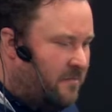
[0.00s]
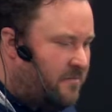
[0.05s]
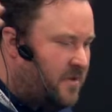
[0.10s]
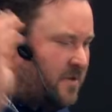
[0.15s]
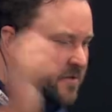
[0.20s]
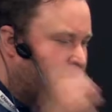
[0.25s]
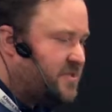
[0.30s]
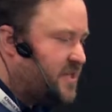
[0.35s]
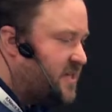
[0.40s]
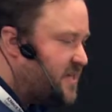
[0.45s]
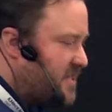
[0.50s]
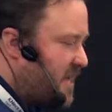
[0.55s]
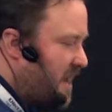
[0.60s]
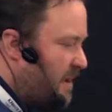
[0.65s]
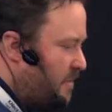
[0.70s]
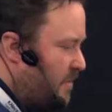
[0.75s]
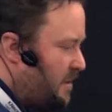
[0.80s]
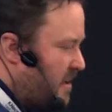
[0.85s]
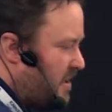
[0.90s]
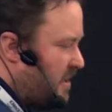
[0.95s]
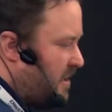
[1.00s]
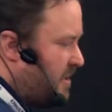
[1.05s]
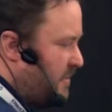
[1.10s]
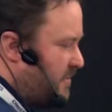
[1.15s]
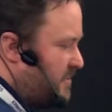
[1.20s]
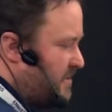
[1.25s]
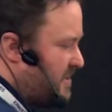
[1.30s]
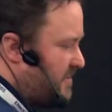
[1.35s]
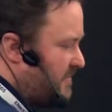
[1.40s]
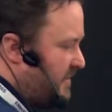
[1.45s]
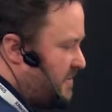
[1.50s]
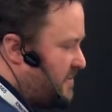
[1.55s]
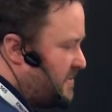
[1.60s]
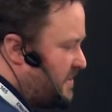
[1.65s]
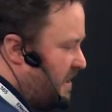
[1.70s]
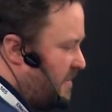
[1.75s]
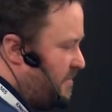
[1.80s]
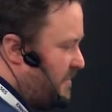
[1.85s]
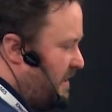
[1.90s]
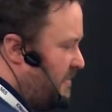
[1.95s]
use this network and use this
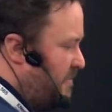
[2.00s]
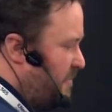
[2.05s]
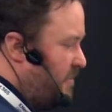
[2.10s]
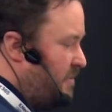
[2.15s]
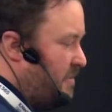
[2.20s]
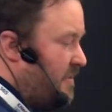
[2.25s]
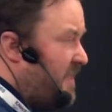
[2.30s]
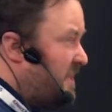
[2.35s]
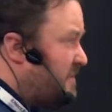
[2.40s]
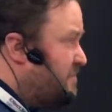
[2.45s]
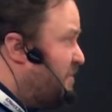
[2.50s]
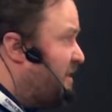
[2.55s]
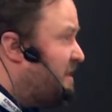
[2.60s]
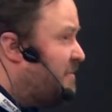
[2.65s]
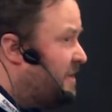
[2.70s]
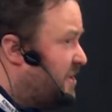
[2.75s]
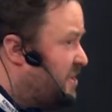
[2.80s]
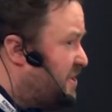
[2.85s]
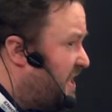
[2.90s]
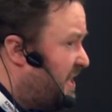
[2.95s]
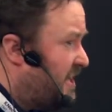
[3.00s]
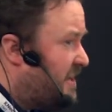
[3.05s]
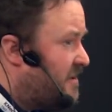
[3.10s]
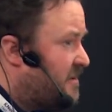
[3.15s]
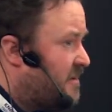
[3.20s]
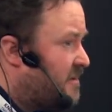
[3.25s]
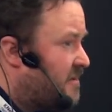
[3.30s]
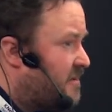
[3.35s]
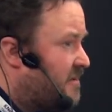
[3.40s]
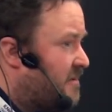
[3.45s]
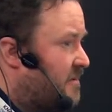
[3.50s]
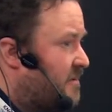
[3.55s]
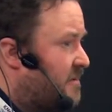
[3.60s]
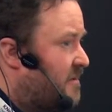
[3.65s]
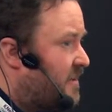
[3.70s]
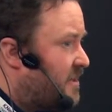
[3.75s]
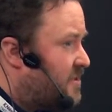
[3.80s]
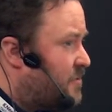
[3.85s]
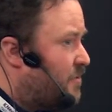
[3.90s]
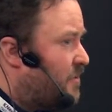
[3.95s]
floating IP pool. And that's pretty much it.
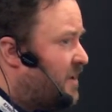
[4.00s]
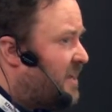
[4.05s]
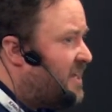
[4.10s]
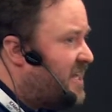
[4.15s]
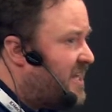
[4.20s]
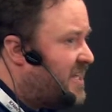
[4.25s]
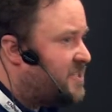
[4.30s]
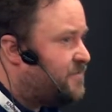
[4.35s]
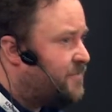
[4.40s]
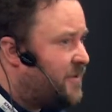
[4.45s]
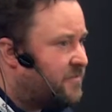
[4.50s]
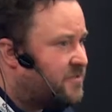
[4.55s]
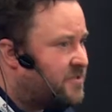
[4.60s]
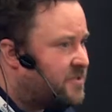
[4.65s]
That's all I need to be able